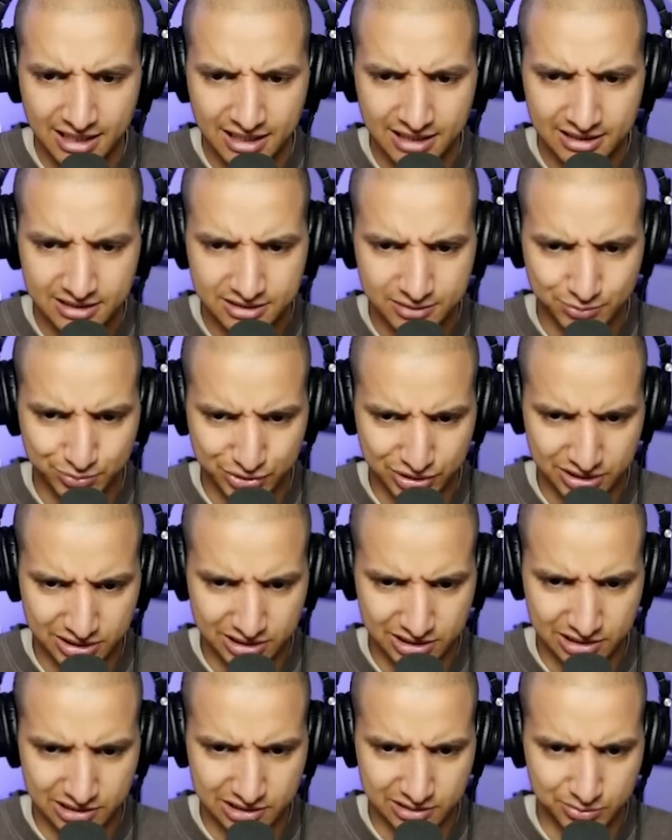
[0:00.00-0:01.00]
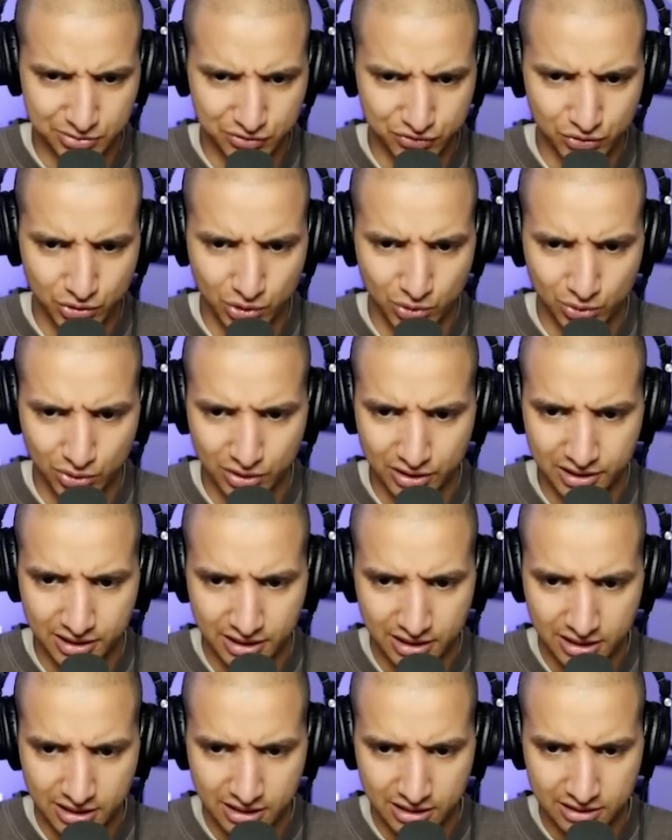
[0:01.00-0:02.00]
Let's put this a little bit forward.
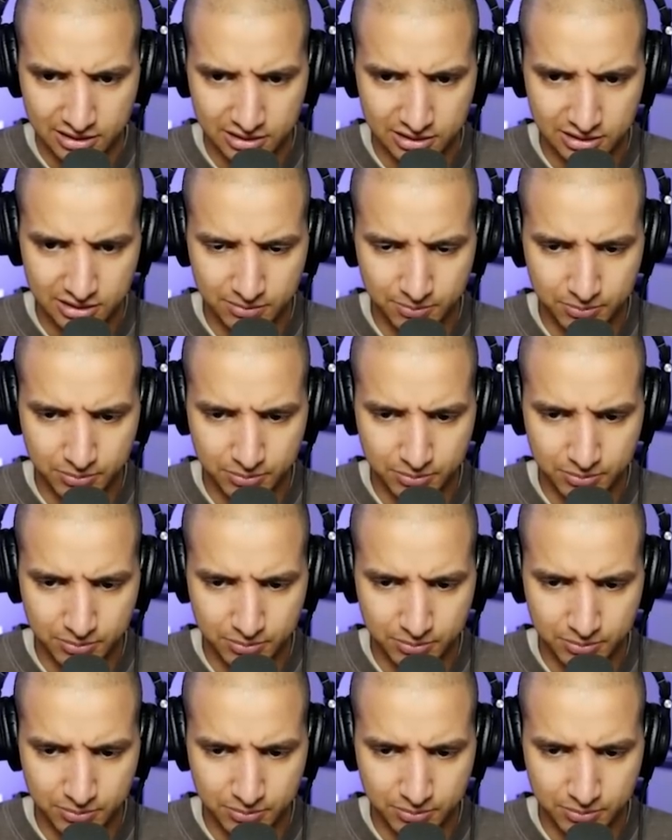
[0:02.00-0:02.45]
Hup.